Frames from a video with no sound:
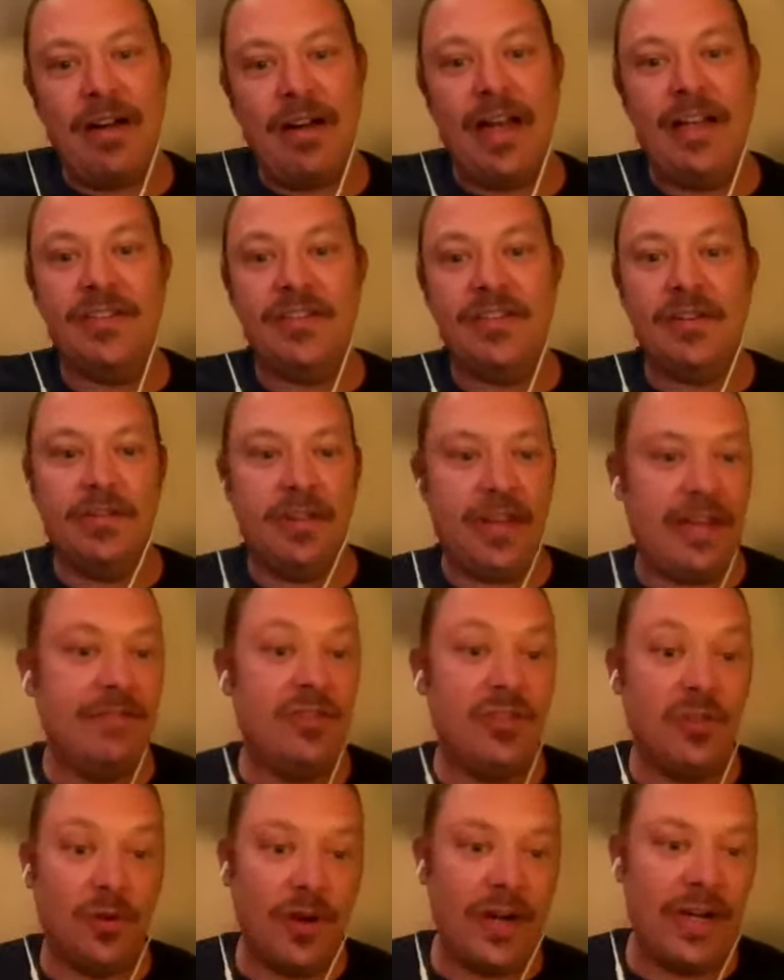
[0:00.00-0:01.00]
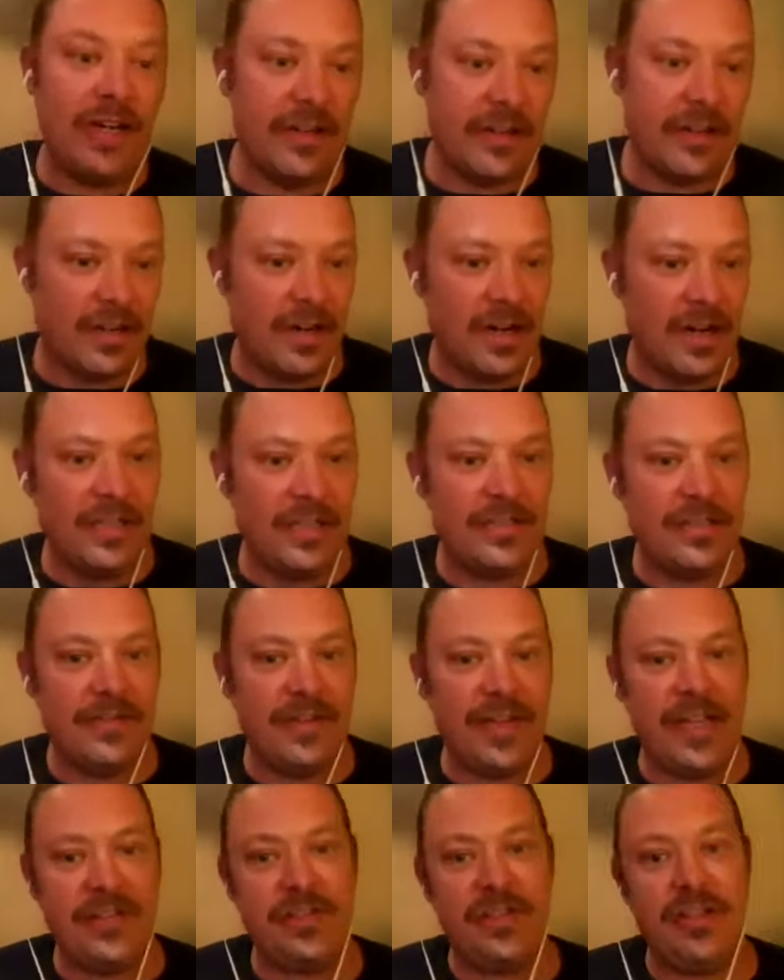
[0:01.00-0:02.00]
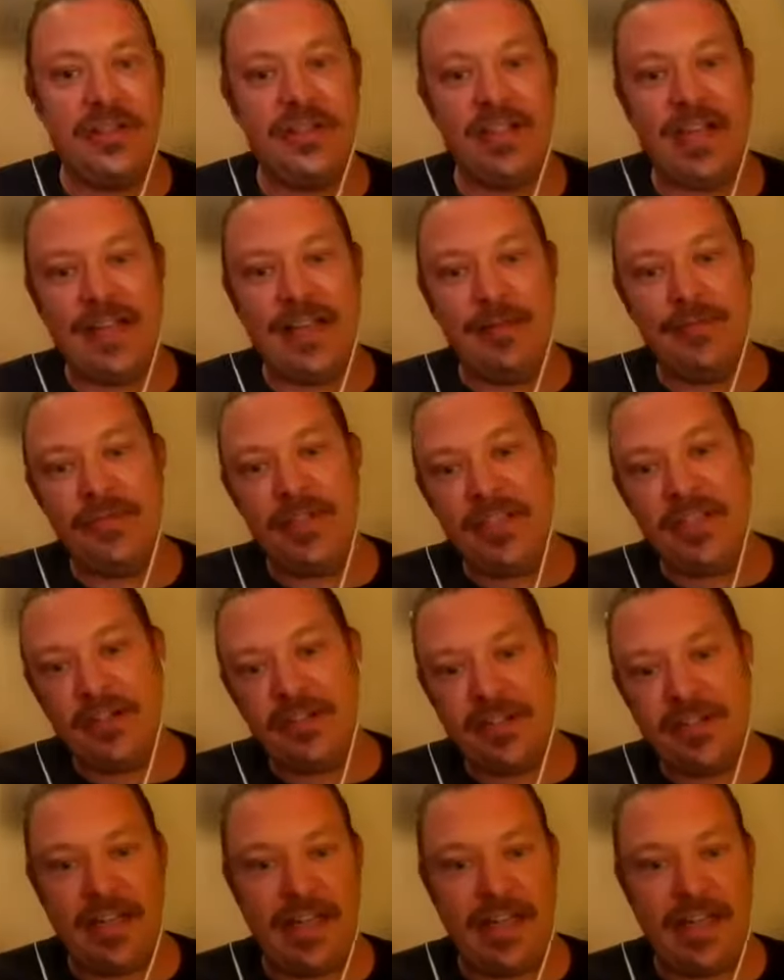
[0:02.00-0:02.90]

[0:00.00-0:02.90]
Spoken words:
And so they've joined the cause of Haitian asylum seekers,